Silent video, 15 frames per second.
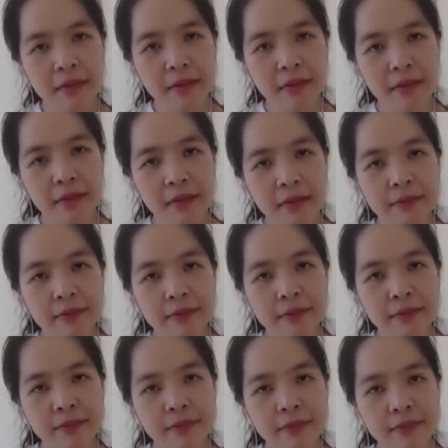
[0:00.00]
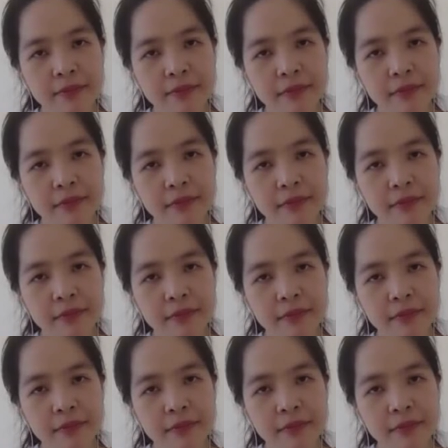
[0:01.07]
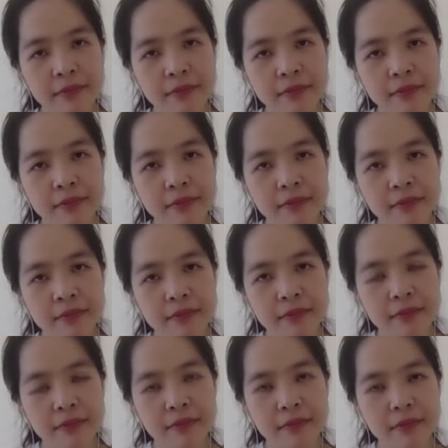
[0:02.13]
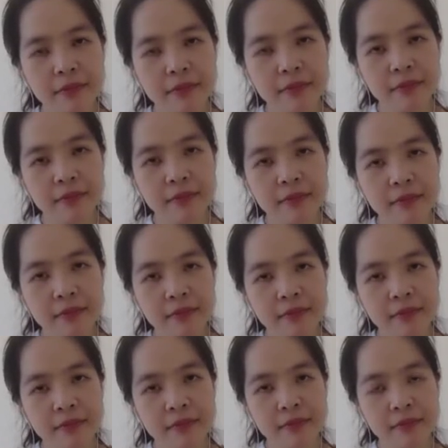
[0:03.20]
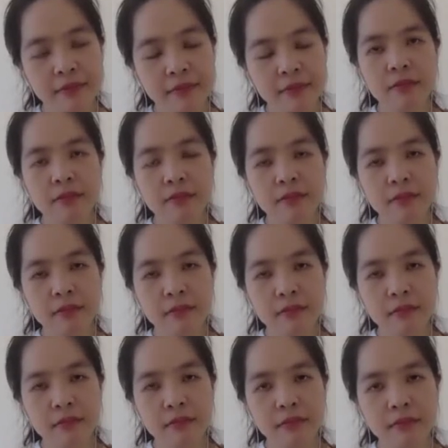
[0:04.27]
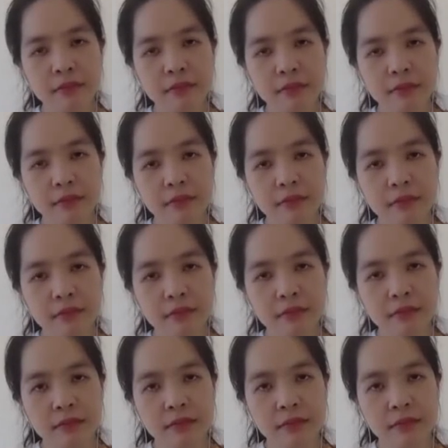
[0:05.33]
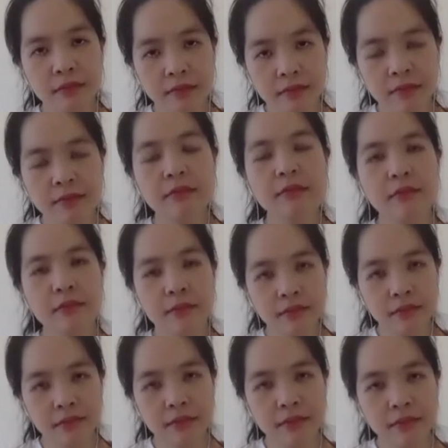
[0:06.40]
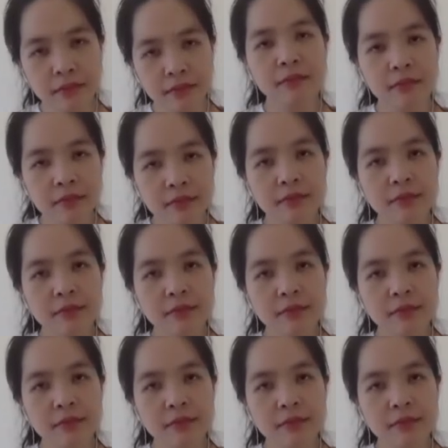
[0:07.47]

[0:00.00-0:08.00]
No words are spoken by the person on screen.